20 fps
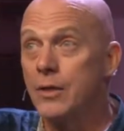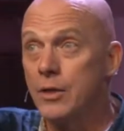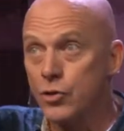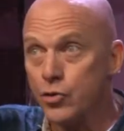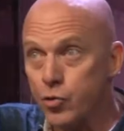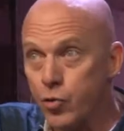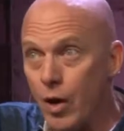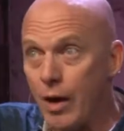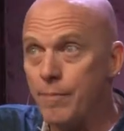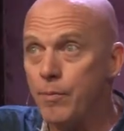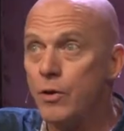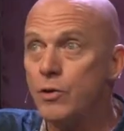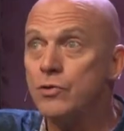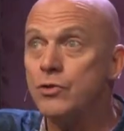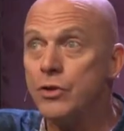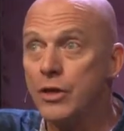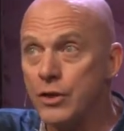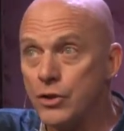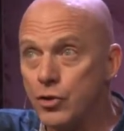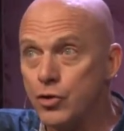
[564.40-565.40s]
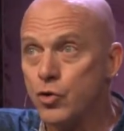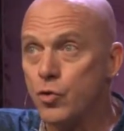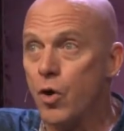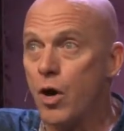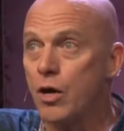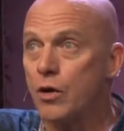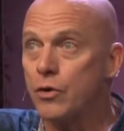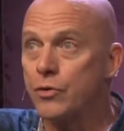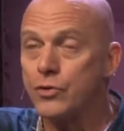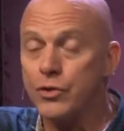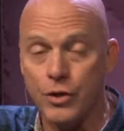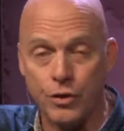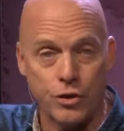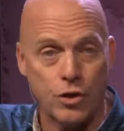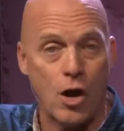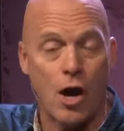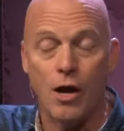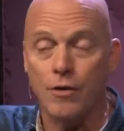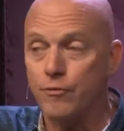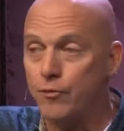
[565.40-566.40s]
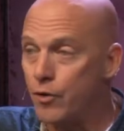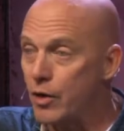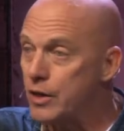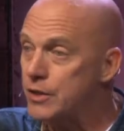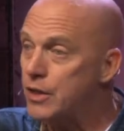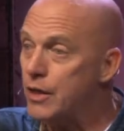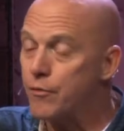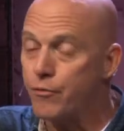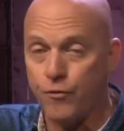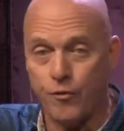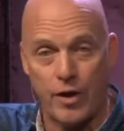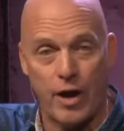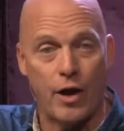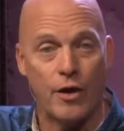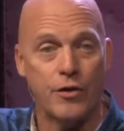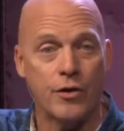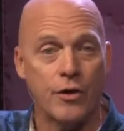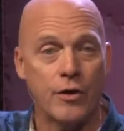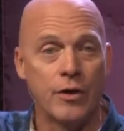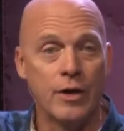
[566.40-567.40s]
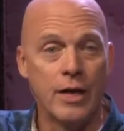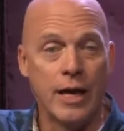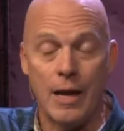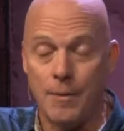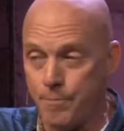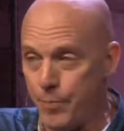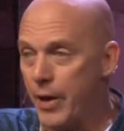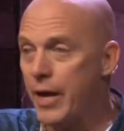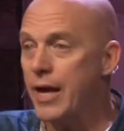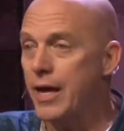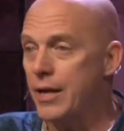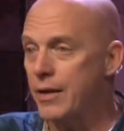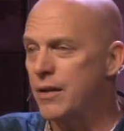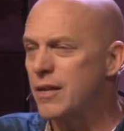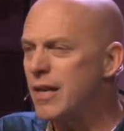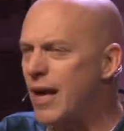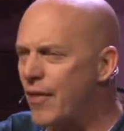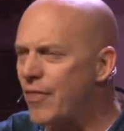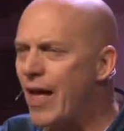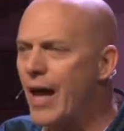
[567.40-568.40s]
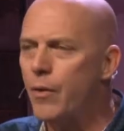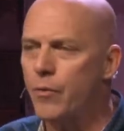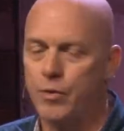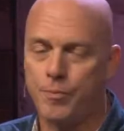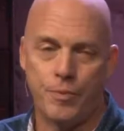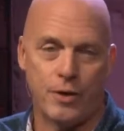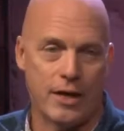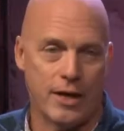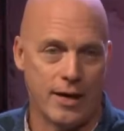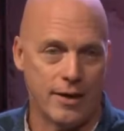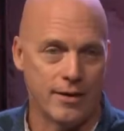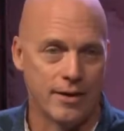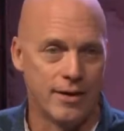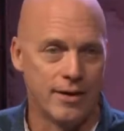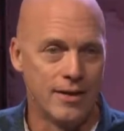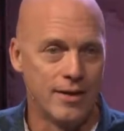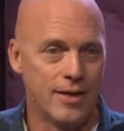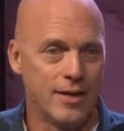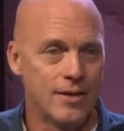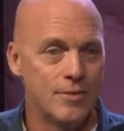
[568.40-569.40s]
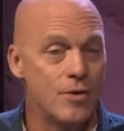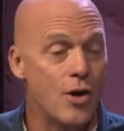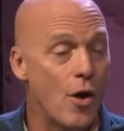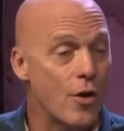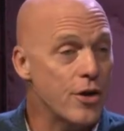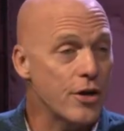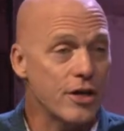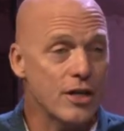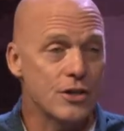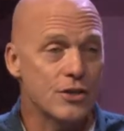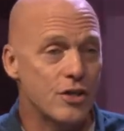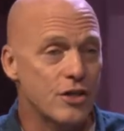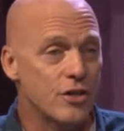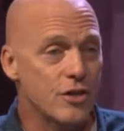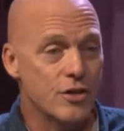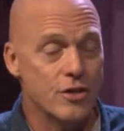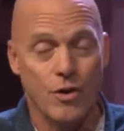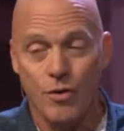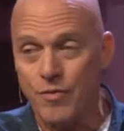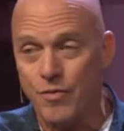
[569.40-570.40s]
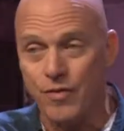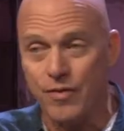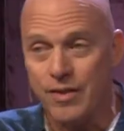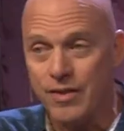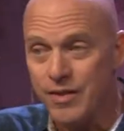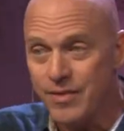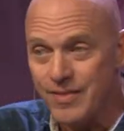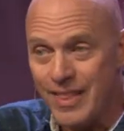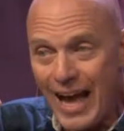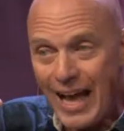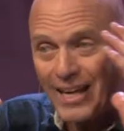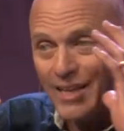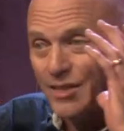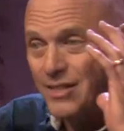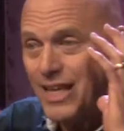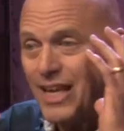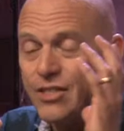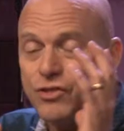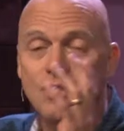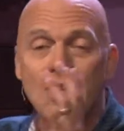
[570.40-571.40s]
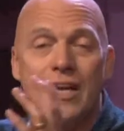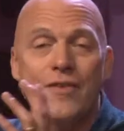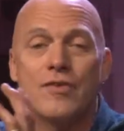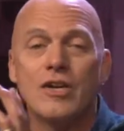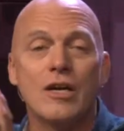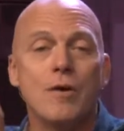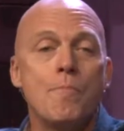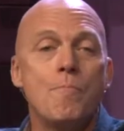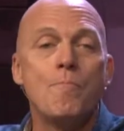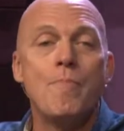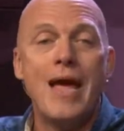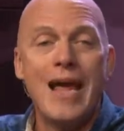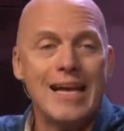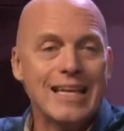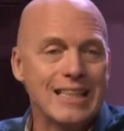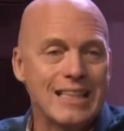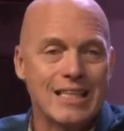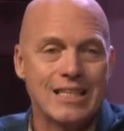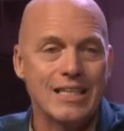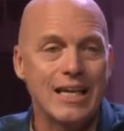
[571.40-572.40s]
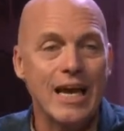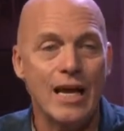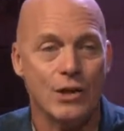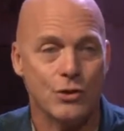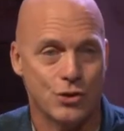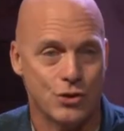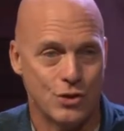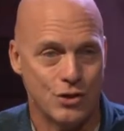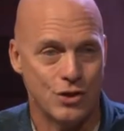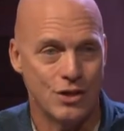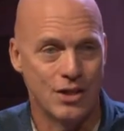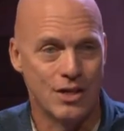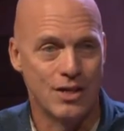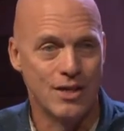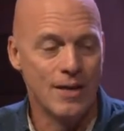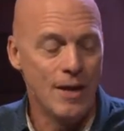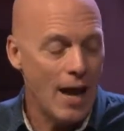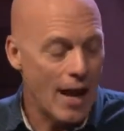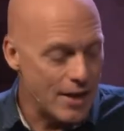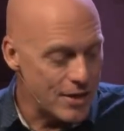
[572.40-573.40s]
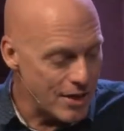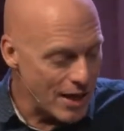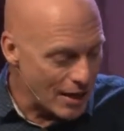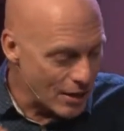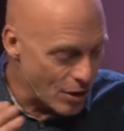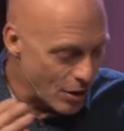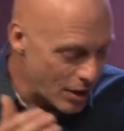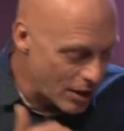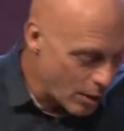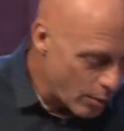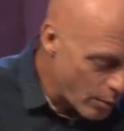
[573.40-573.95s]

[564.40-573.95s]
troubles and struggles and conflict and failure and pain. Yeah, that would be it. No, you're going to sit there and go, That's not even going to make the list. And yet, look